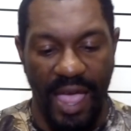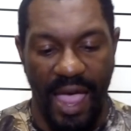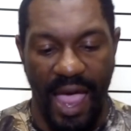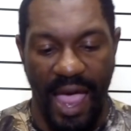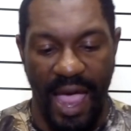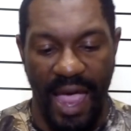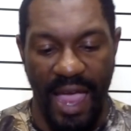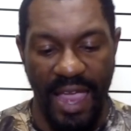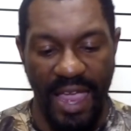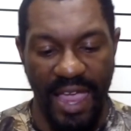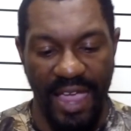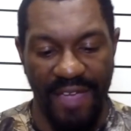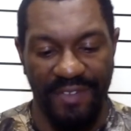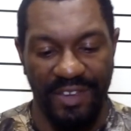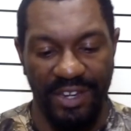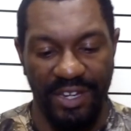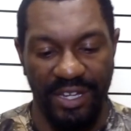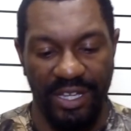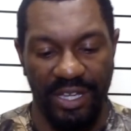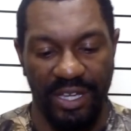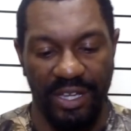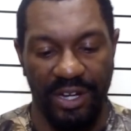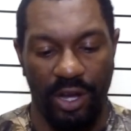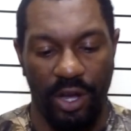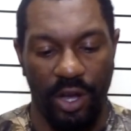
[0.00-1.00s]
I haven't
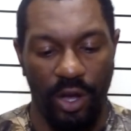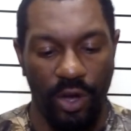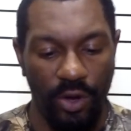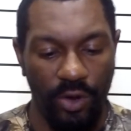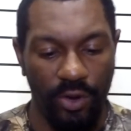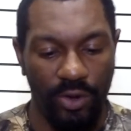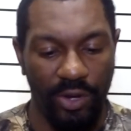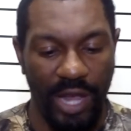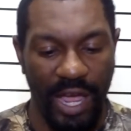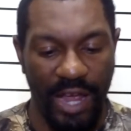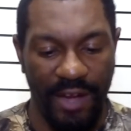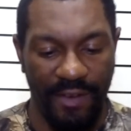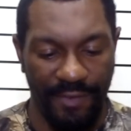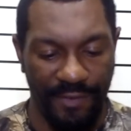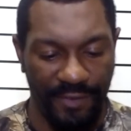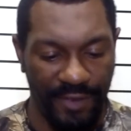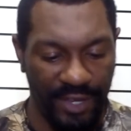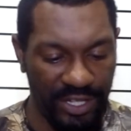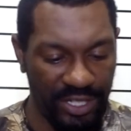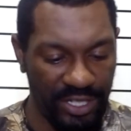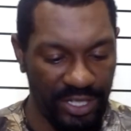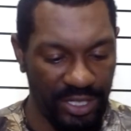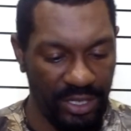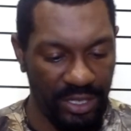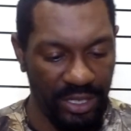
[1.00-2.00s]
done a whole lot of
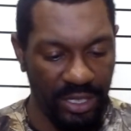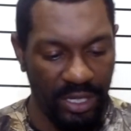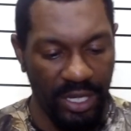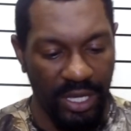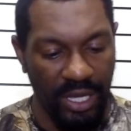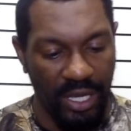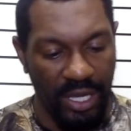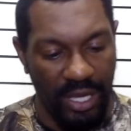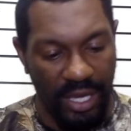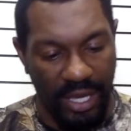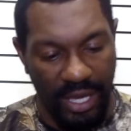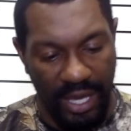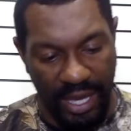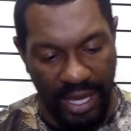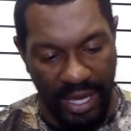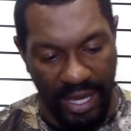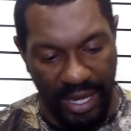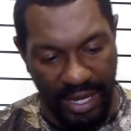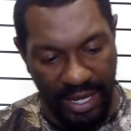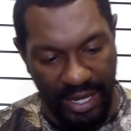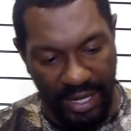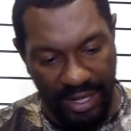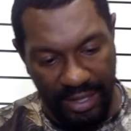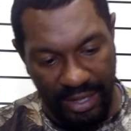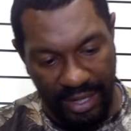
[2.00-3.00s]
fishing,
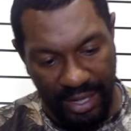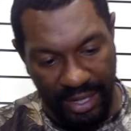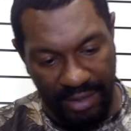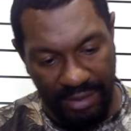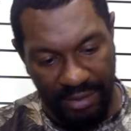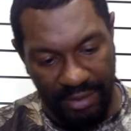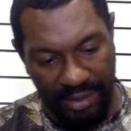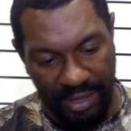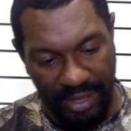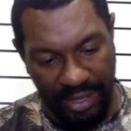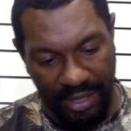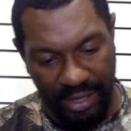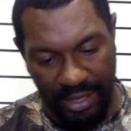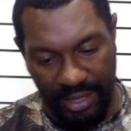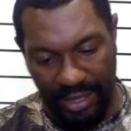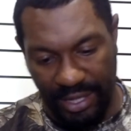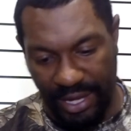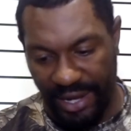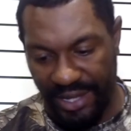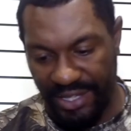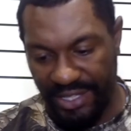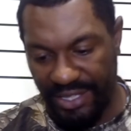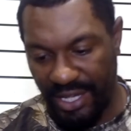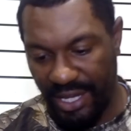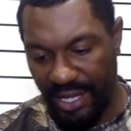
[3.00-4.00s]
and
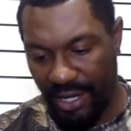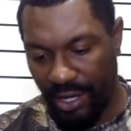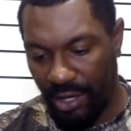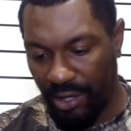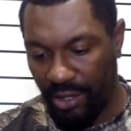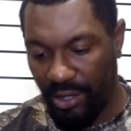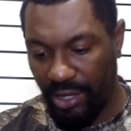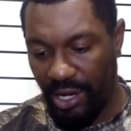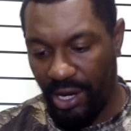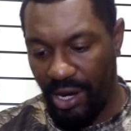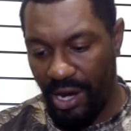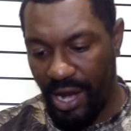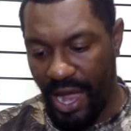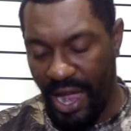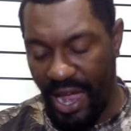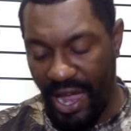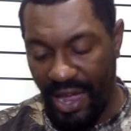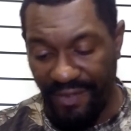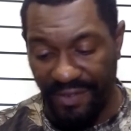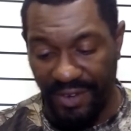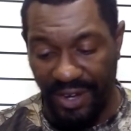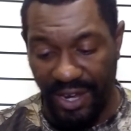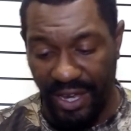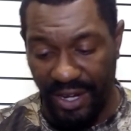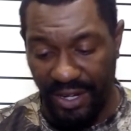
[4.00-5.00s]
like I said earlier, I
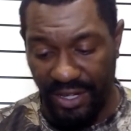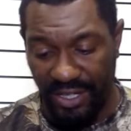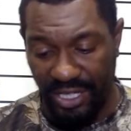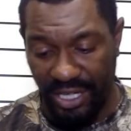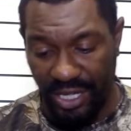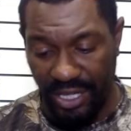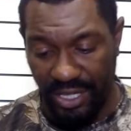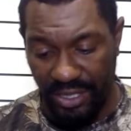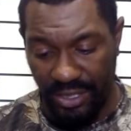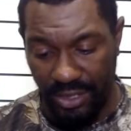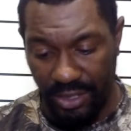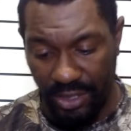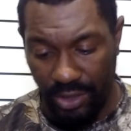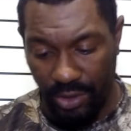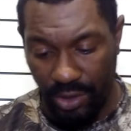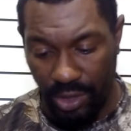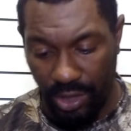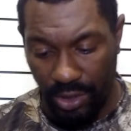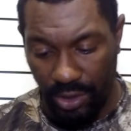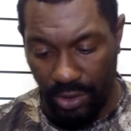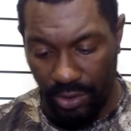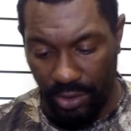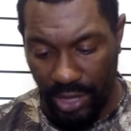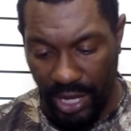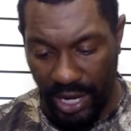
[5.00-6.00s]
haven't had a chance to do a
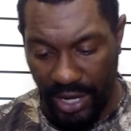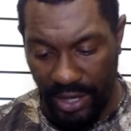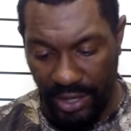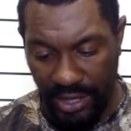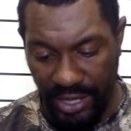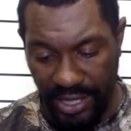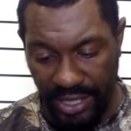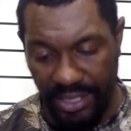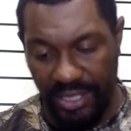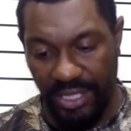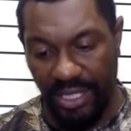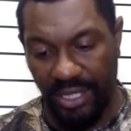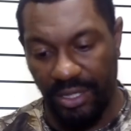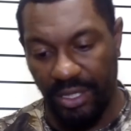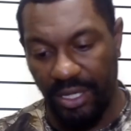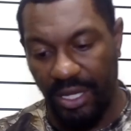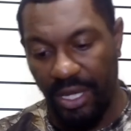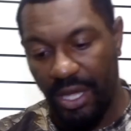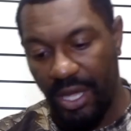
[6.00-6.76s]
whole lot of hunting.